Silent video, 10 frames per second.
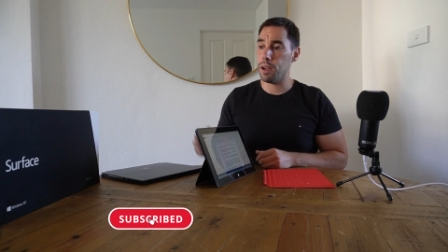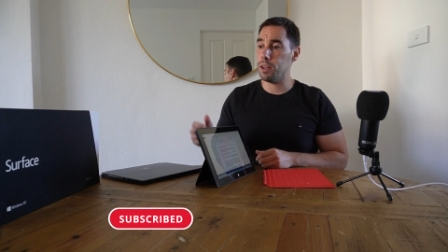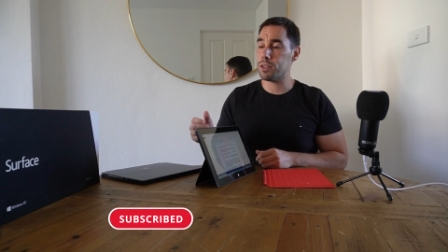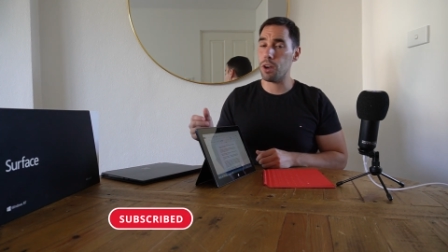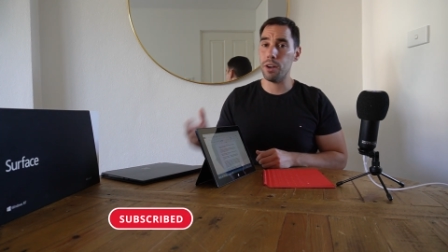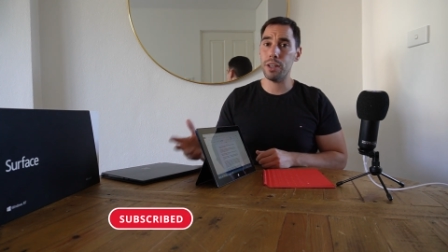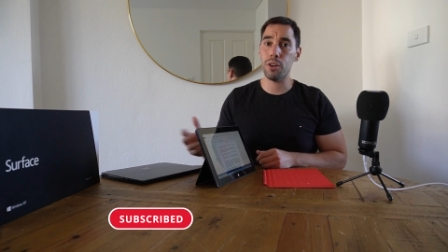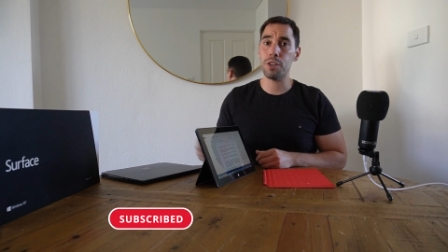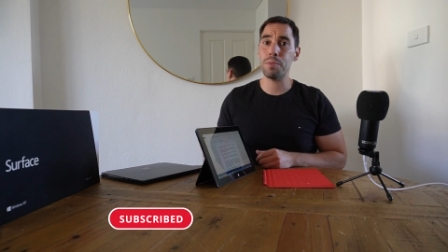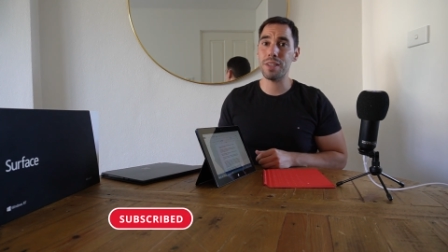It's only
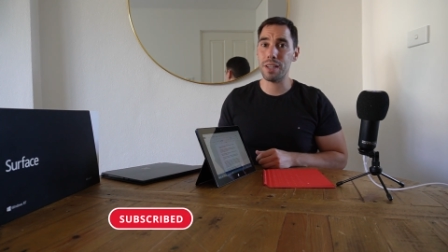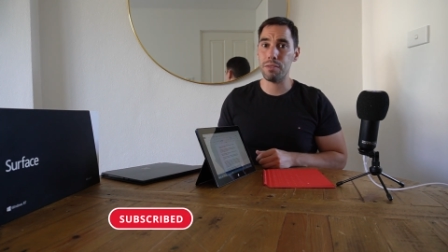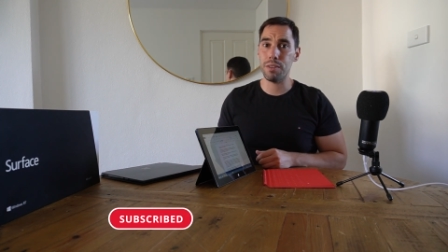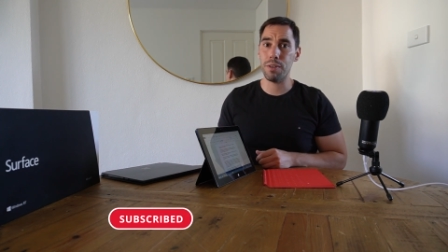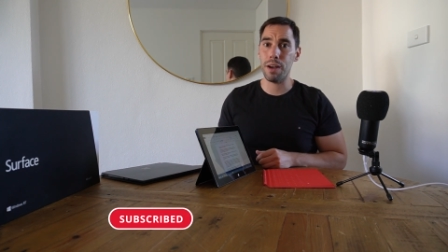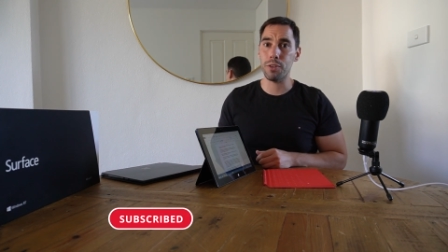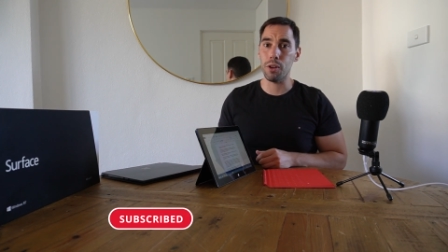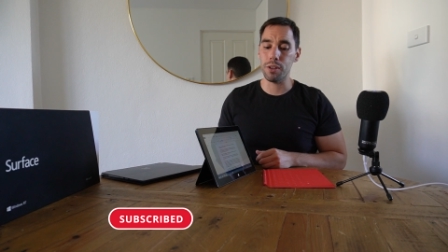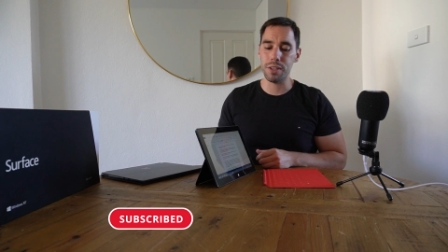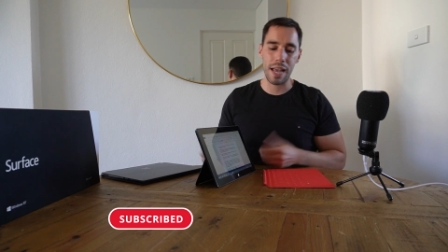cost me
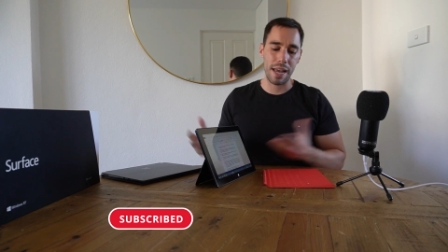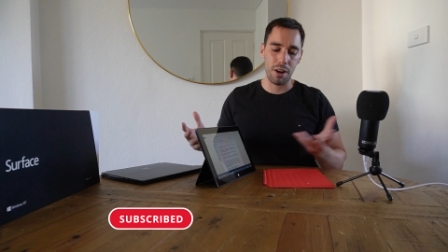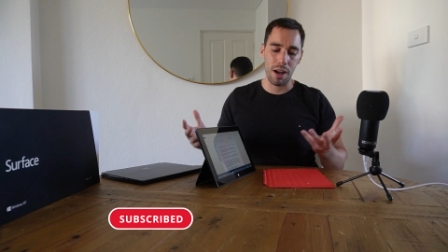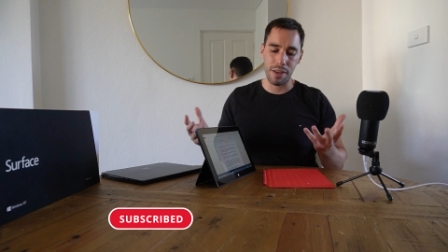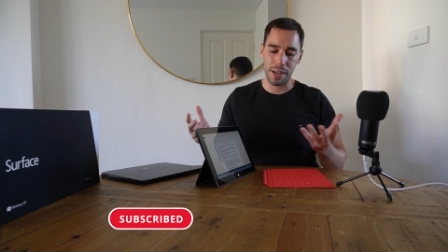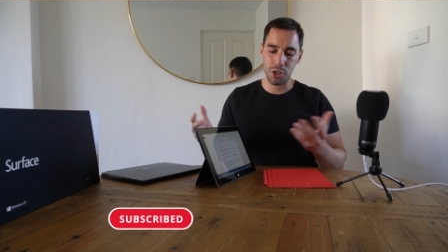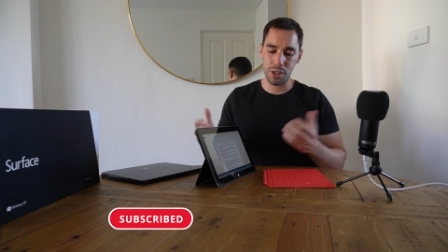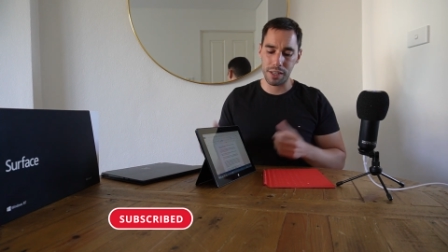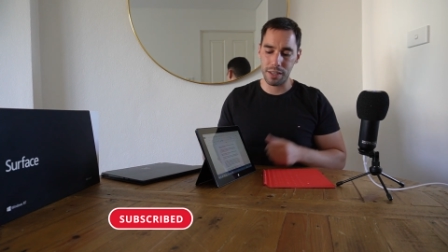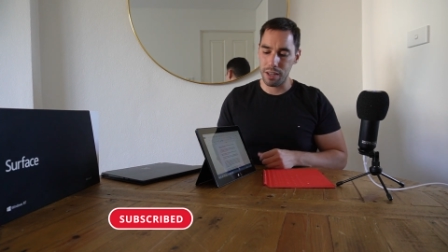$75 and I've
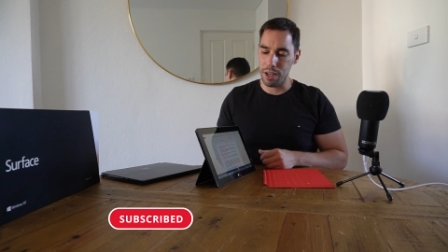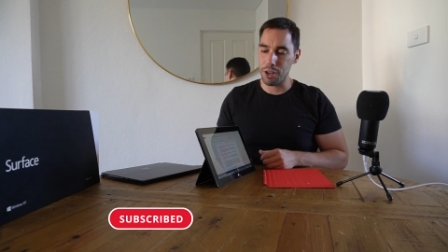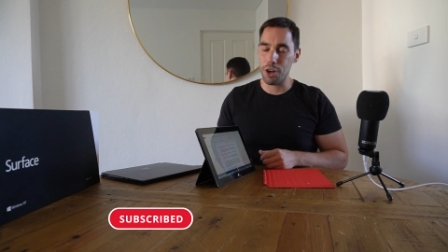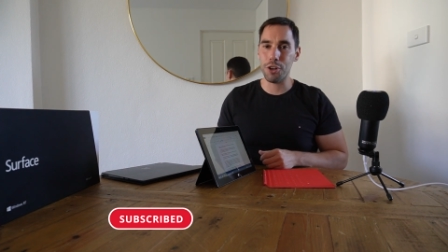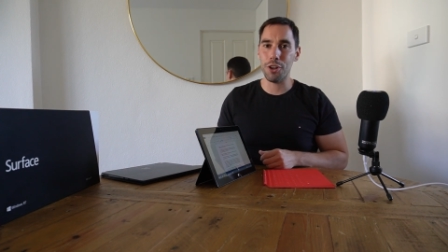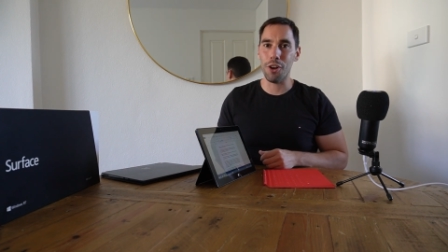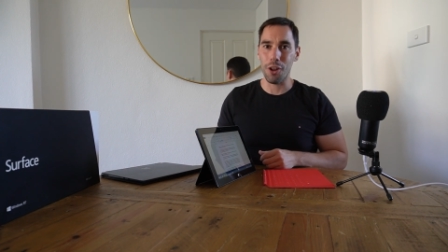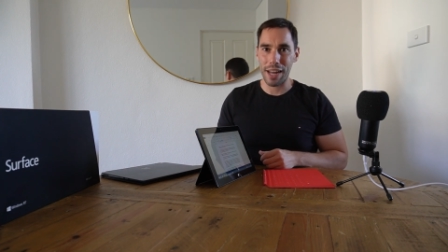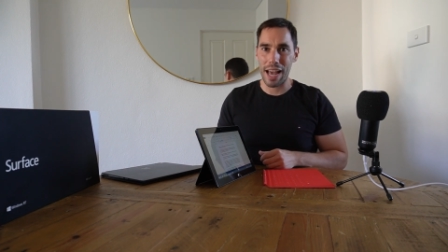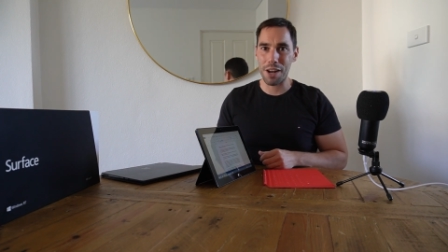actually gotten a
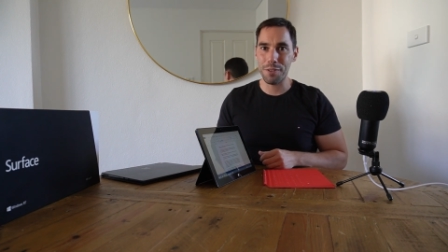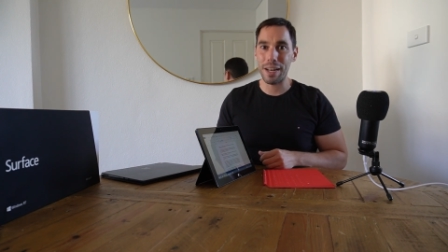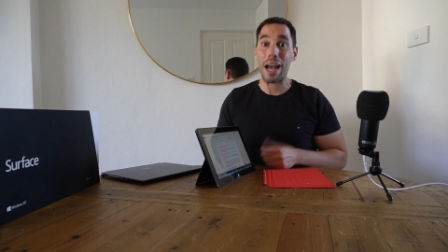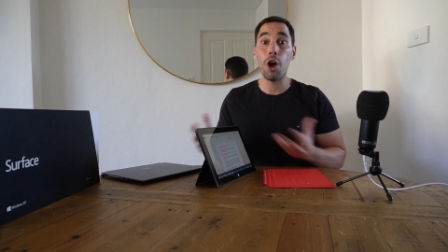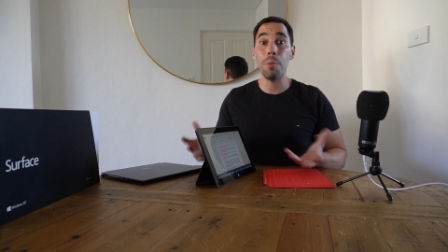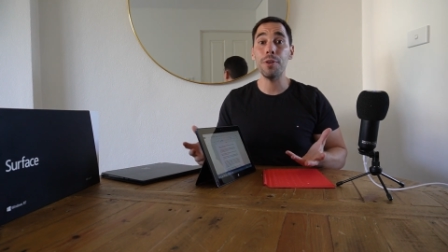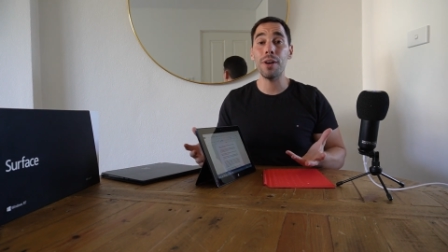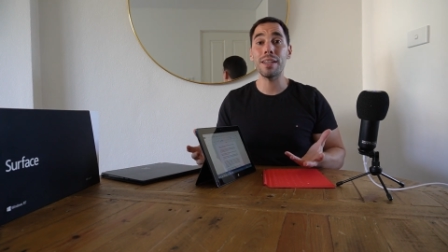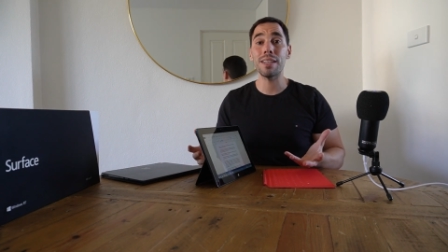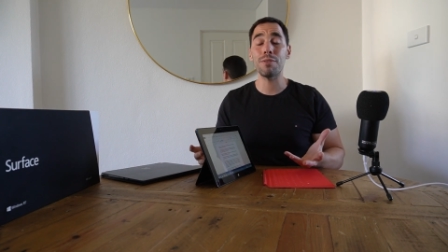lot out of it. I hope you
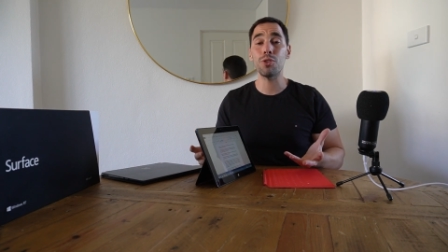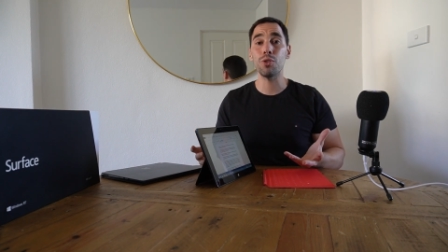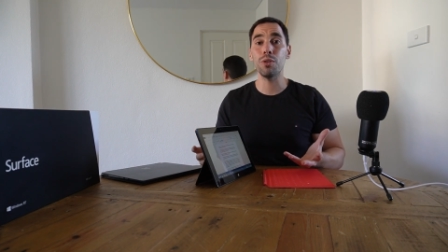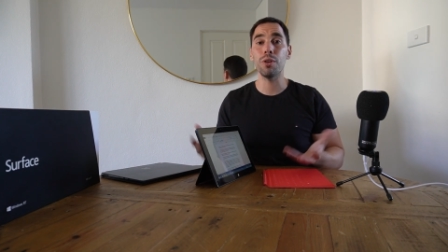guys have too.